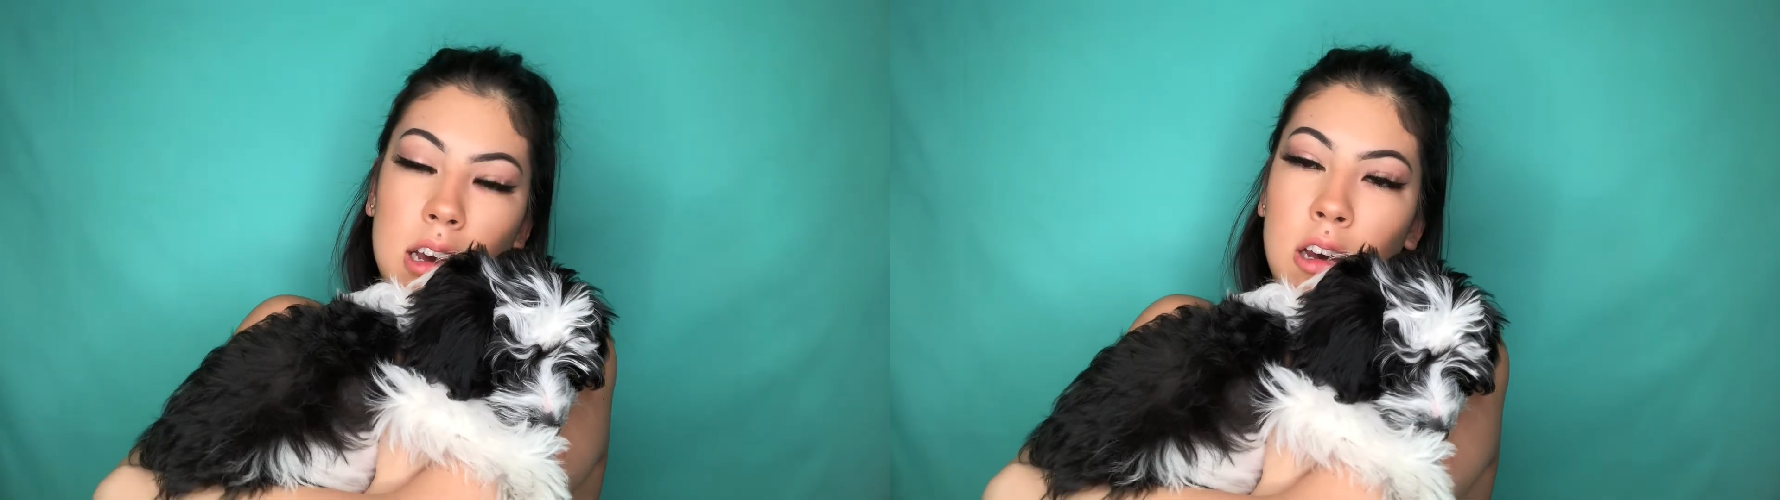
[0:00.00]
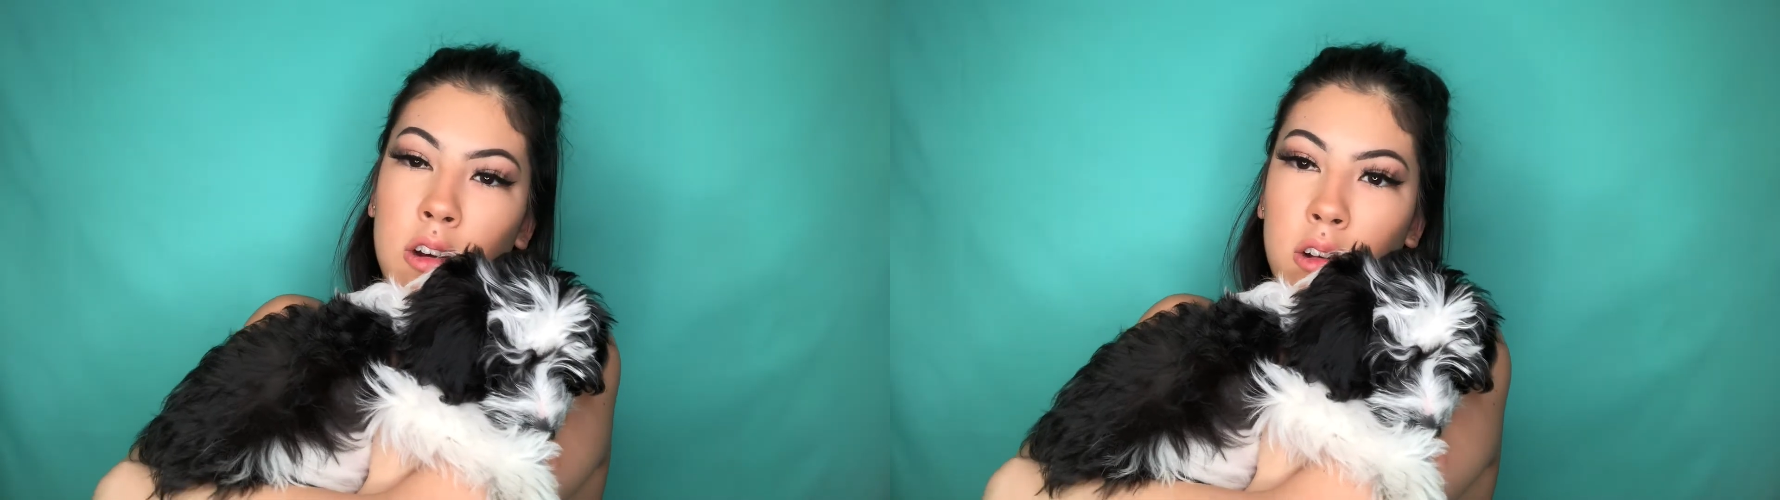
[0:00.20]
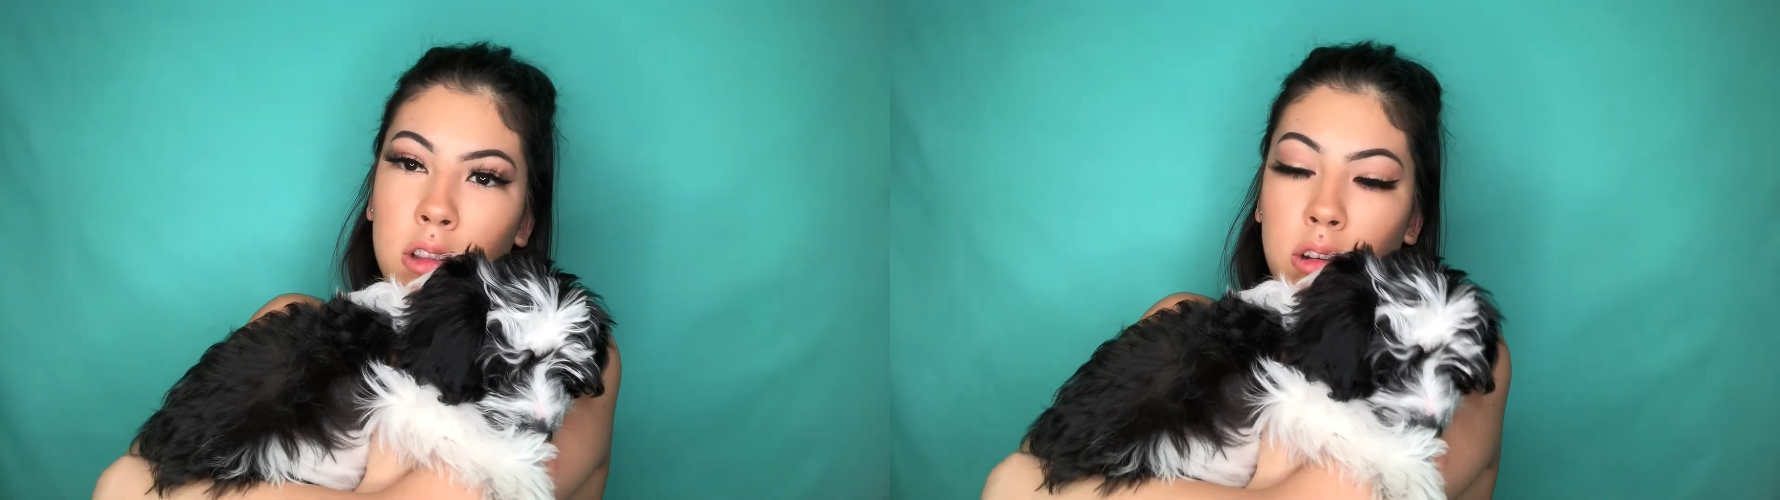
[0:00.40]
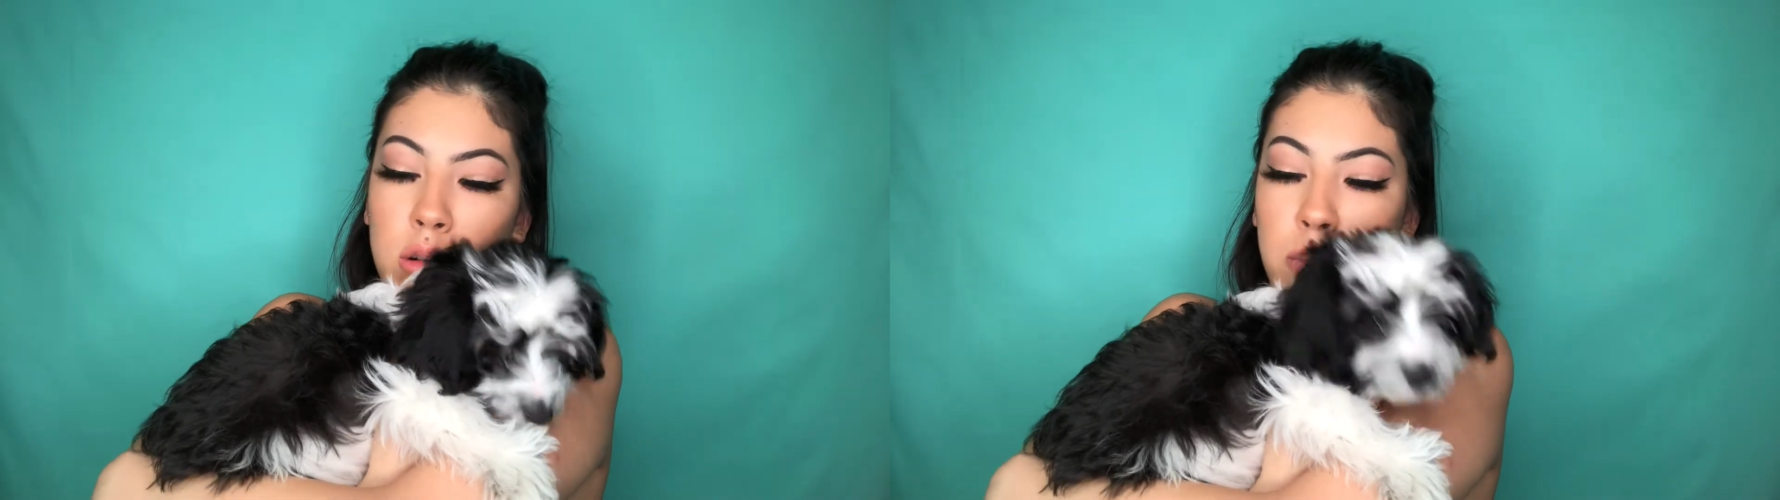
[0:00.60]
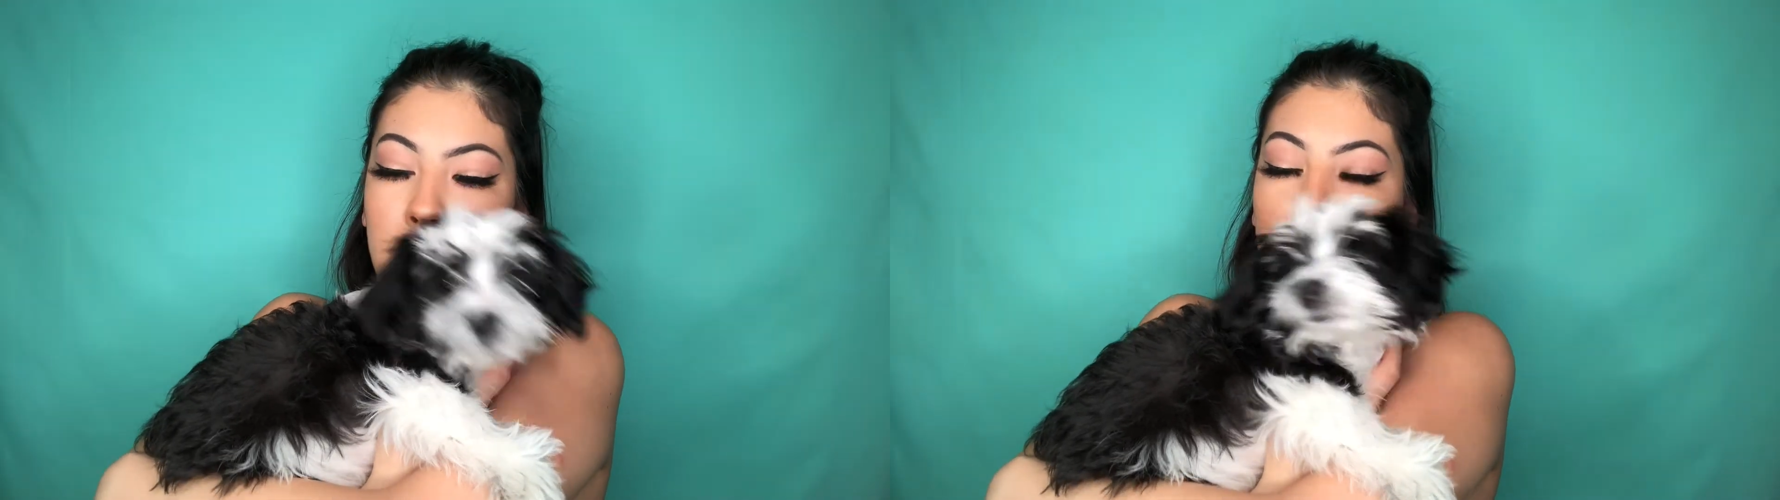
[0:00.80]
a good
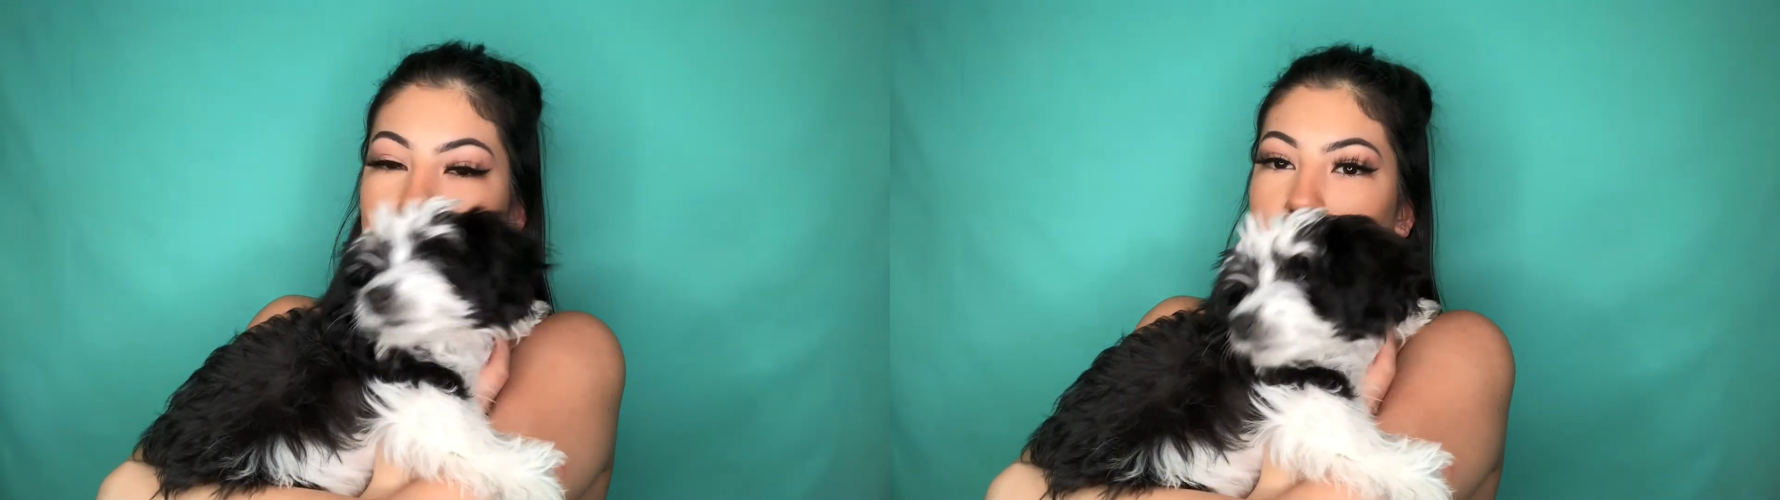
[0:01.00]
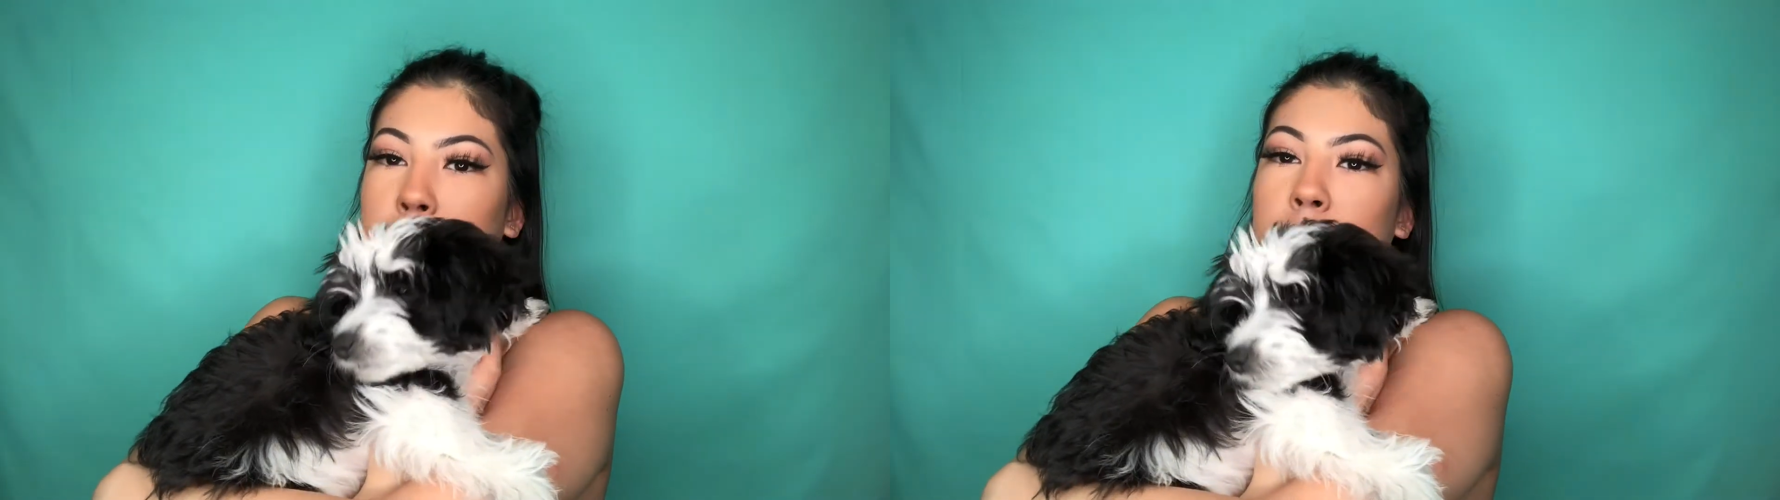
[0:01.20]
little pup.